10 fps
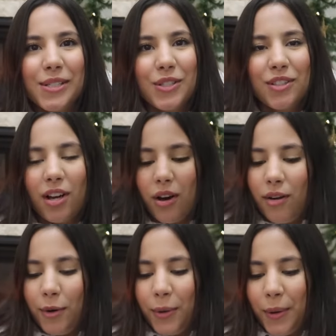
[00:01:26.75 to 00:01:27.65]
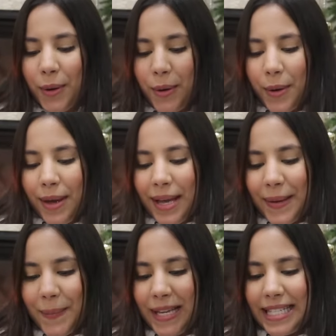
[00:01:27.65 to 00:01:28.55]
So
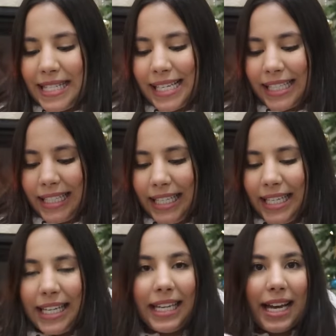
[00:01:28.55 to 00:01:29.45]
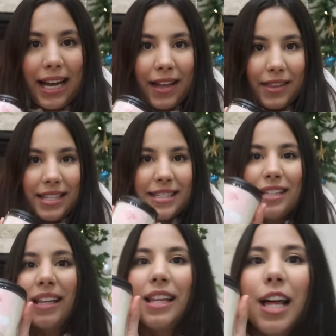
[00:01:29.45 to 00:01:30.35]
basically
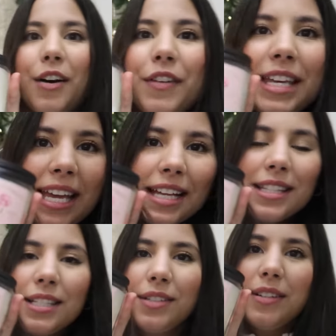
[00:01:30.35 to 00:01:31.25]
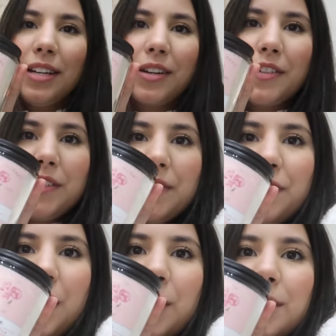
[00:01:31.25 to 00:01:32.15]
this love candle, I don't know if it's
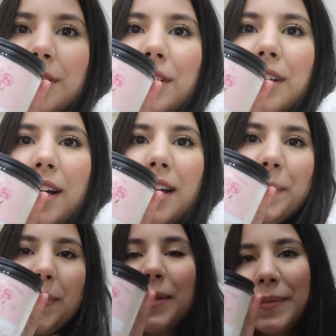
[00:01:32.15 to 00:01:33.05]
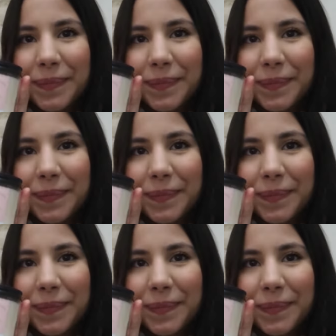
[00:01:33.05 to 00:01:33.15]
focus or not, but